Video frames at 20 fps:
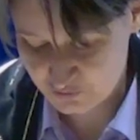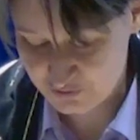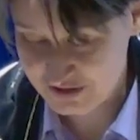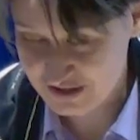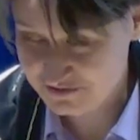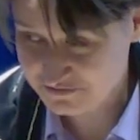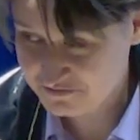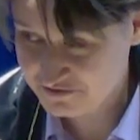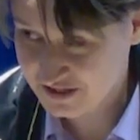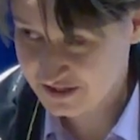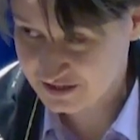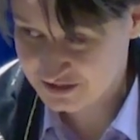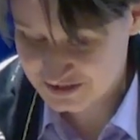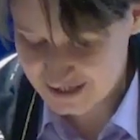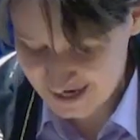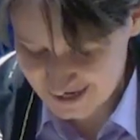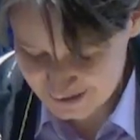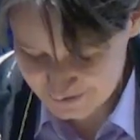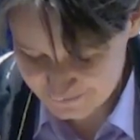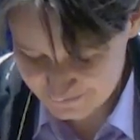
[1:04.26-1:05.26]
give their
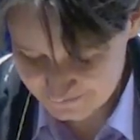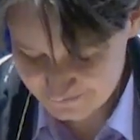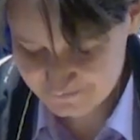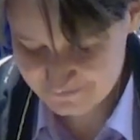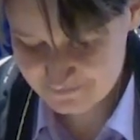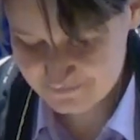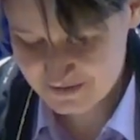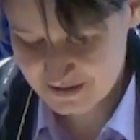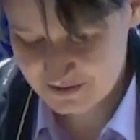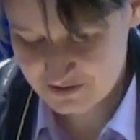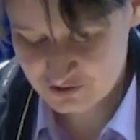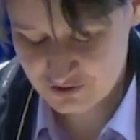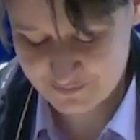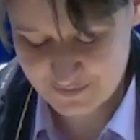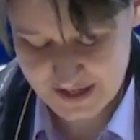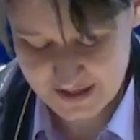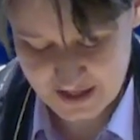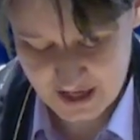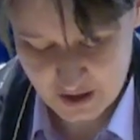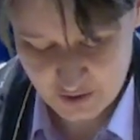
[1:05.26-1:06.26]
time to
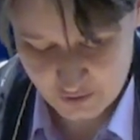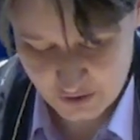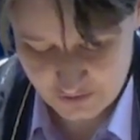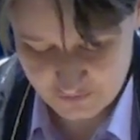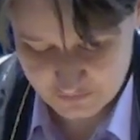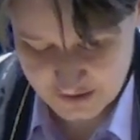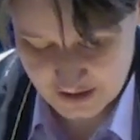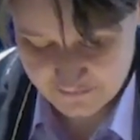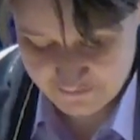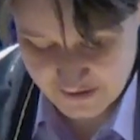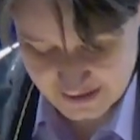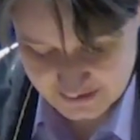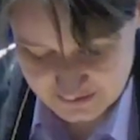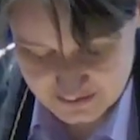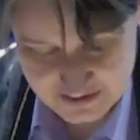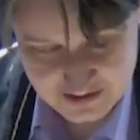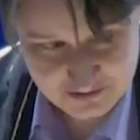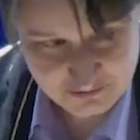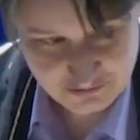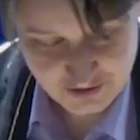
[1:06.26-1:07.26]
make our
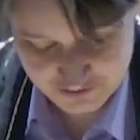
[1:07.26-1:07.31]
events run